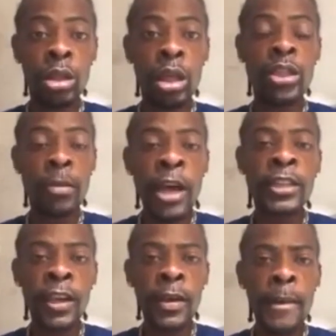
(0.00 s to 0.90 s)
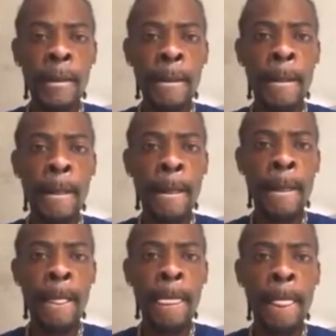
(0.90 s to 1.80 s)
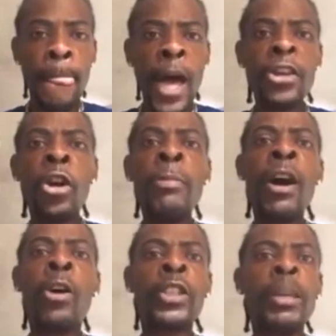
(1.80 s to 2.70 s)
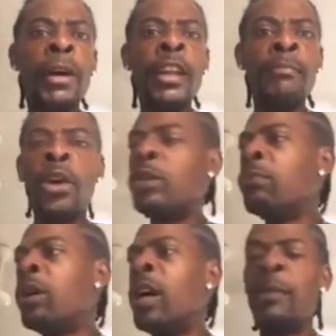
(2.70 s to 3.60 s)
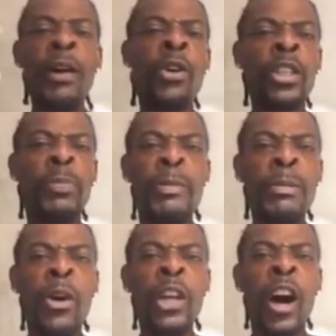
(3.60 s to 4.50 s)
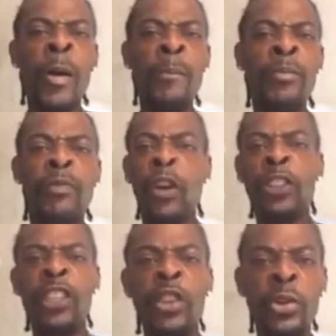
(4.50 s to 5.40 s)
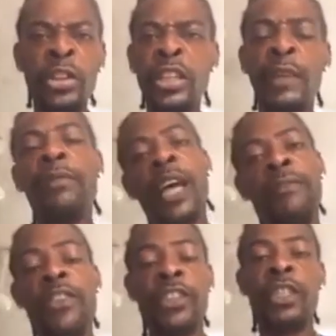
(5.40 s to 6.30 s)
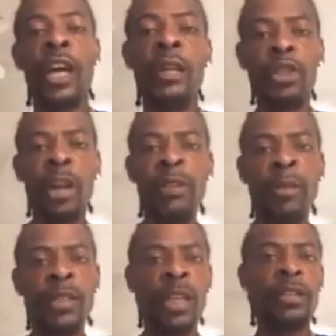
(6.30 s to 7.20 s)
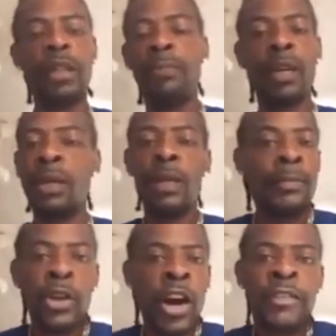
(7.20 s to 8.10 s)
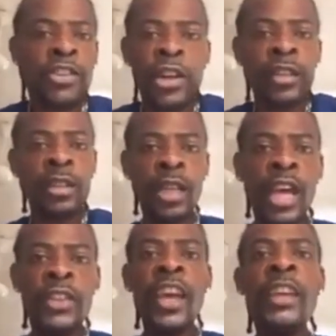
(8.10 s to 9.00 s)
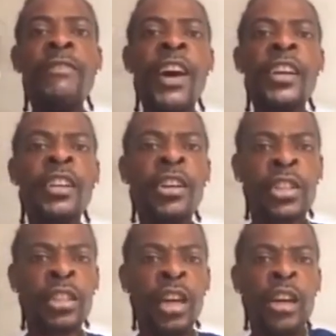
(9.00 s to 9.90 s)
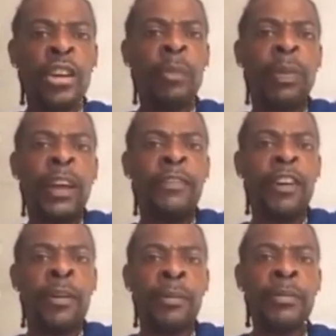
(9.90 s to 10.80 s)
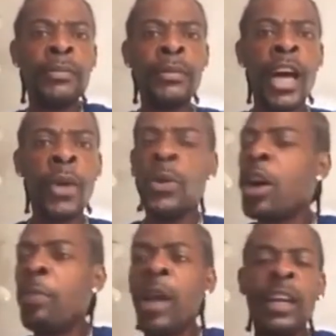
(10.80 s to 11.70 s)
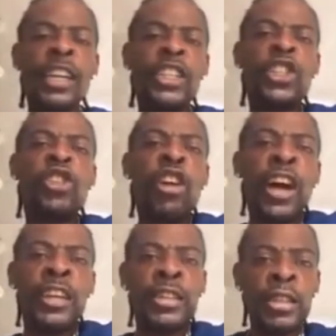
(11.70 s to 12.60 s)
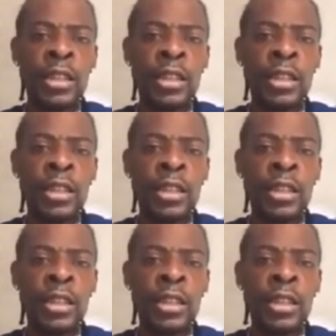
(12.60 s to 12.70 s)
You see me, I say. And now them are cuss the man them about, but and my cuss people about verses down there, this verses, and them should have big up this and should have big up that. Them don't have to do that. They invited us on their platform. And we come and destroyed